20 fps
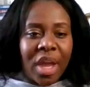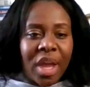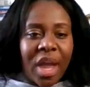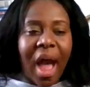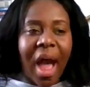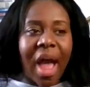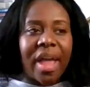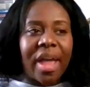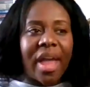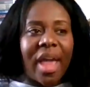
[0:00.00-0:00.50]

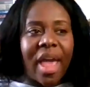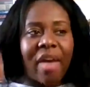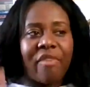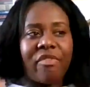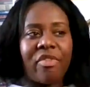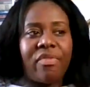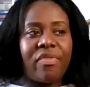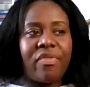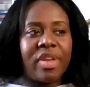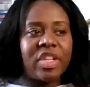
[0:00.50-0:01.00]
I
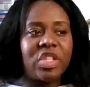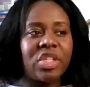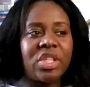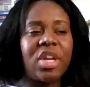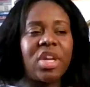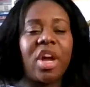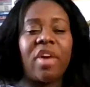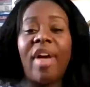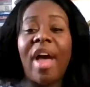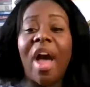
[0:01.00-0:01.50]
have a
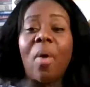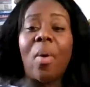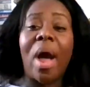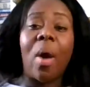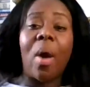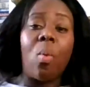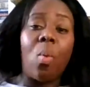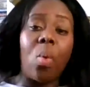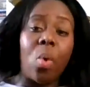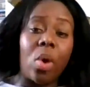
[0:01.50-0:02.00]
vision of how
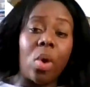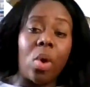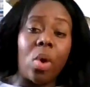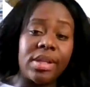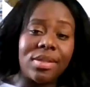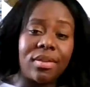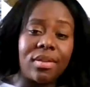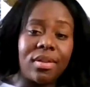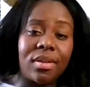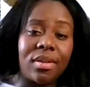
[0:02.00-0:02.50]
I want it
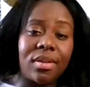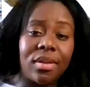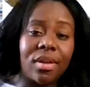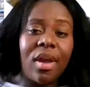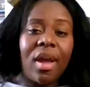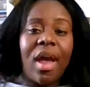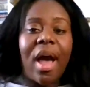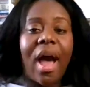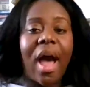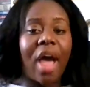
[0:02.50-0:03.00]
to look.
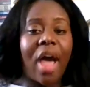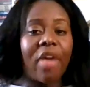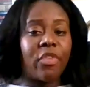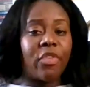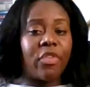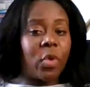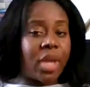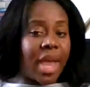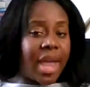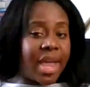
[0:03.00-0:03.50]
I've
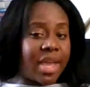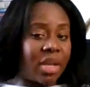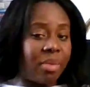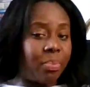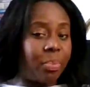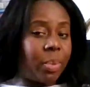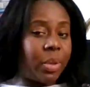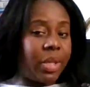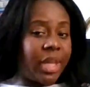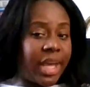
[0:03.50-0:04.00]
created
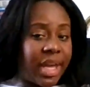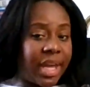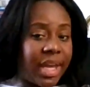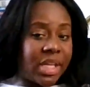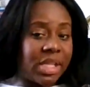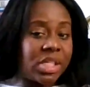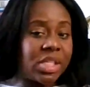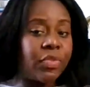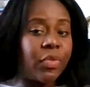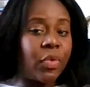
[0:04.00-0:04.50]

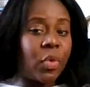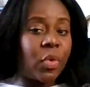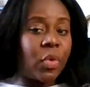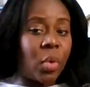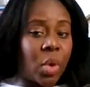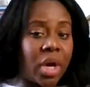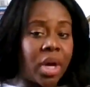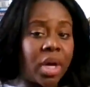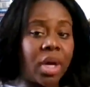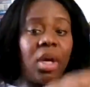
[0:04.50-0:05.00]
plans
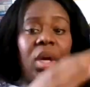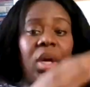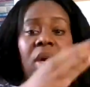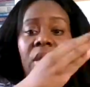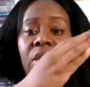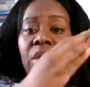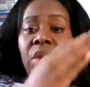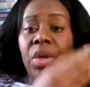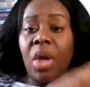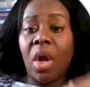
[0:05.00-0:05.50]
for,
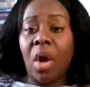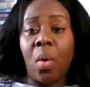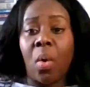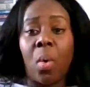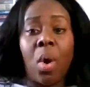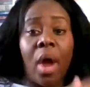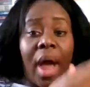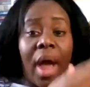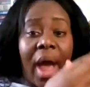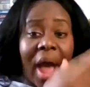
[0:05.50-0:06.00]
you know,
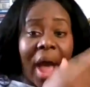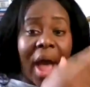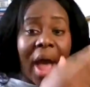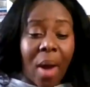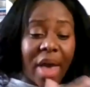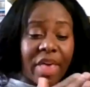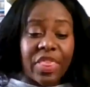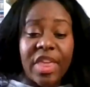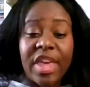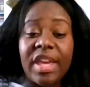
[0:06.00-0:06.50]
how
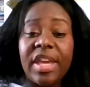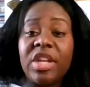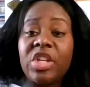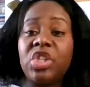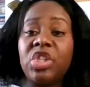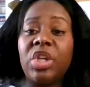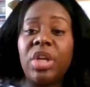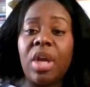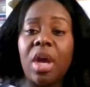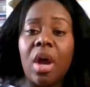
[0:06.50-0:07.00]
I think it
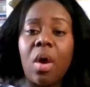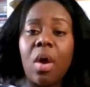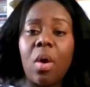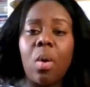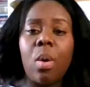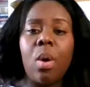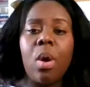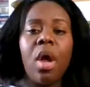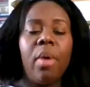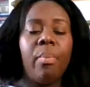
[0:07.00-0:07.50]
should
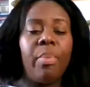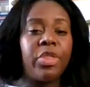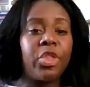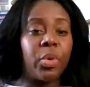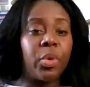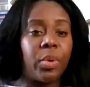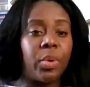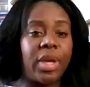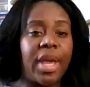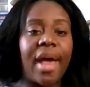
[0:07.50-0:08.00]
go. But the
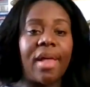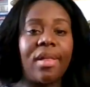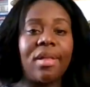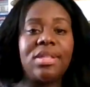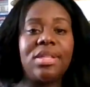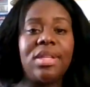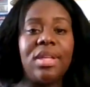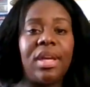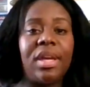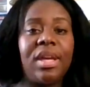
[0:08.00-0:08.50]

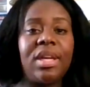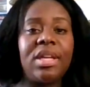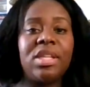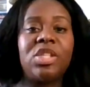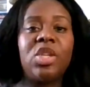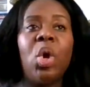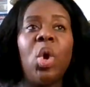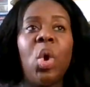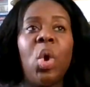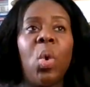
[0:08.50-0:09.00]
reality is,
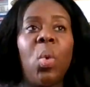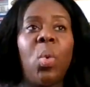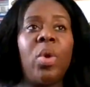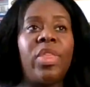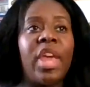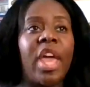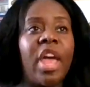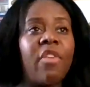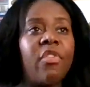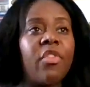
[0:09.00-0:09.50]
with
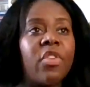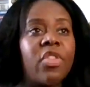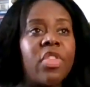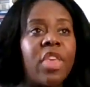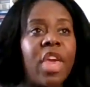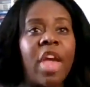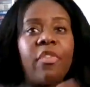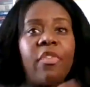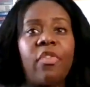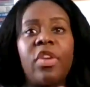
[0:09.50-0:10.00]

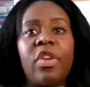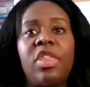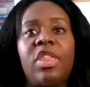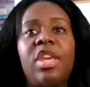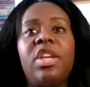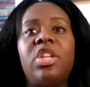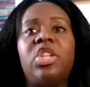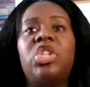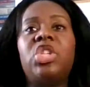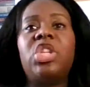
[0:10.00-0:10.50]

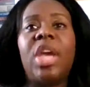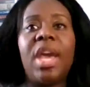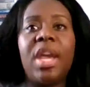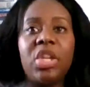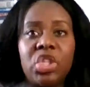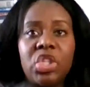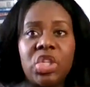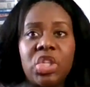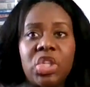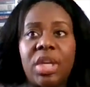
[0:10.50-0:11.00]
everything
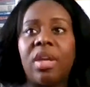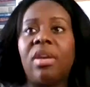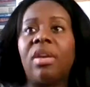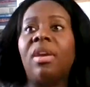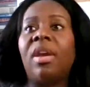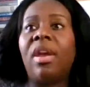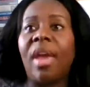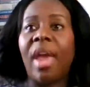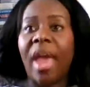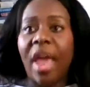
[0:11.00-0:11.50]
changing,
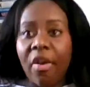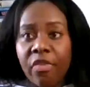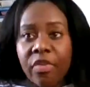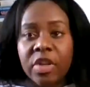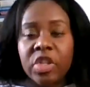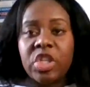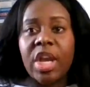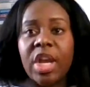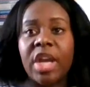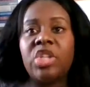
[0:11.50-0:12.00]
ever
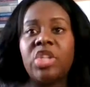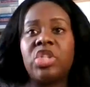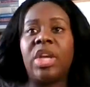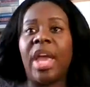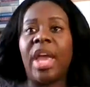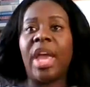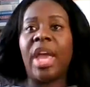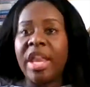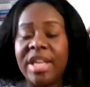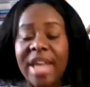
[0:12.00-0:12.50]
changing
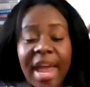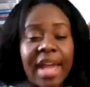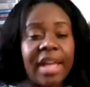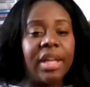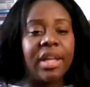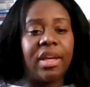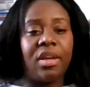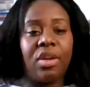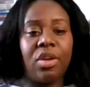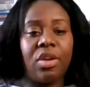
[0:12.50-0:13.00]

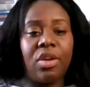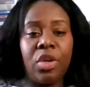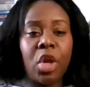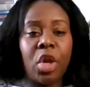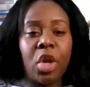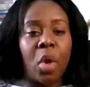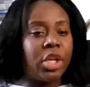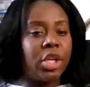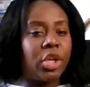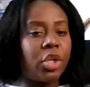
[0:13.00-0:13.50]
daily, you
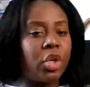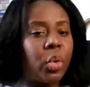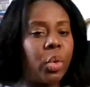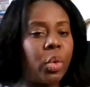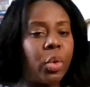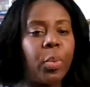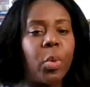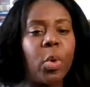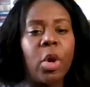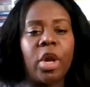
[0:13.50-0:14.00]
know, we get a new
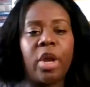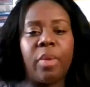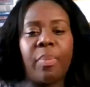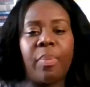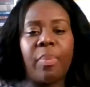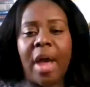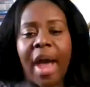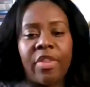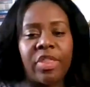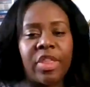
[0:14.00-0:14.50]
report
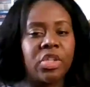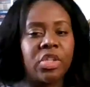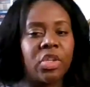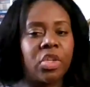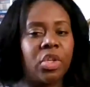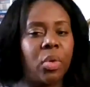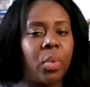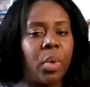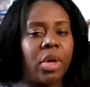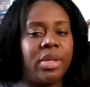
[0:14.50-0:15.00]
about how things are
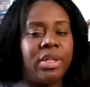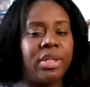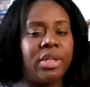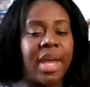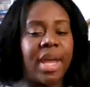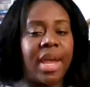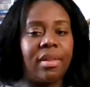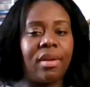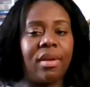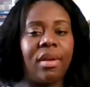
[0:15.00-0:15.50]
going to work
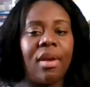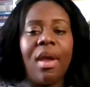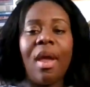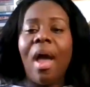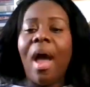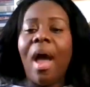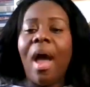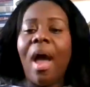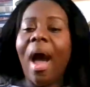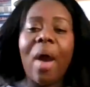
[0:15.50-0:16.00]
daily.
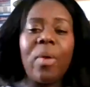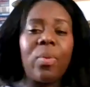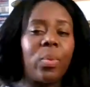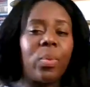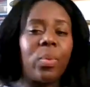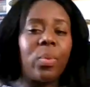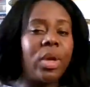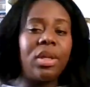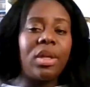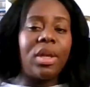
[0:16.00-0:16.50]
I
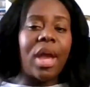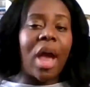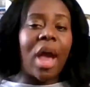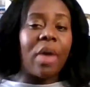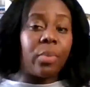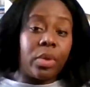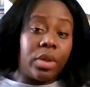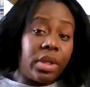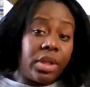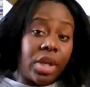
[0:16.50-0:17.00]
really
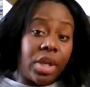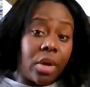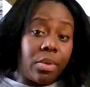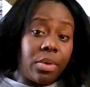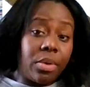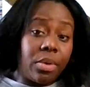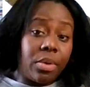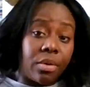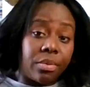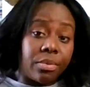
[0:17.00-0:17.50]

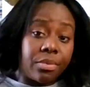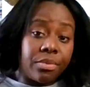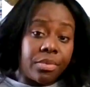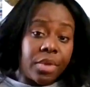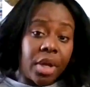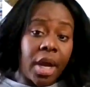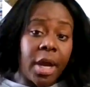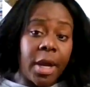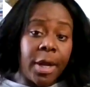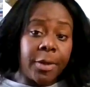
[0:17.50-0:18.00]
don't know.
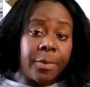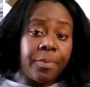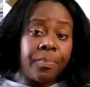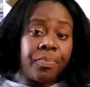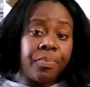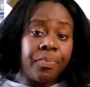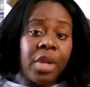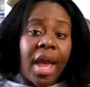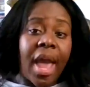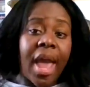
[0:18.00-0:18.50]

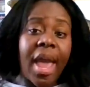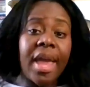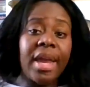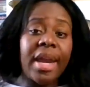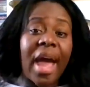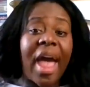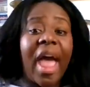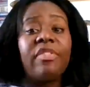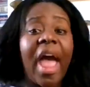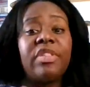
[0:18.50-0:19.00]

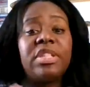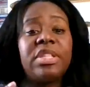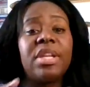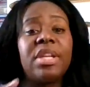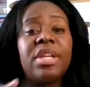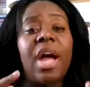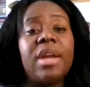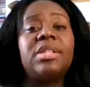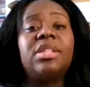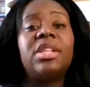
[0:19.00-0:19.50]
And I have to
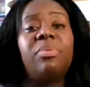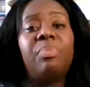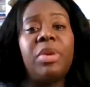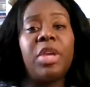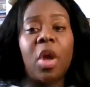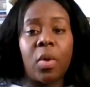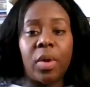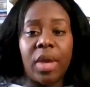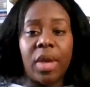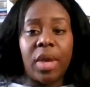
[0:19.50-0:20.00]
honestly
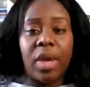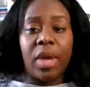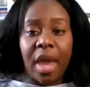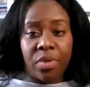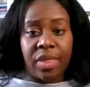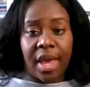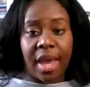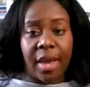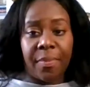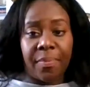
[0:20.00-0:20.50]
be okay
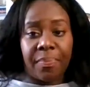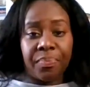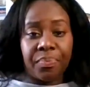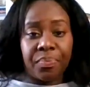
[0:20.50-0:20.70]
with that.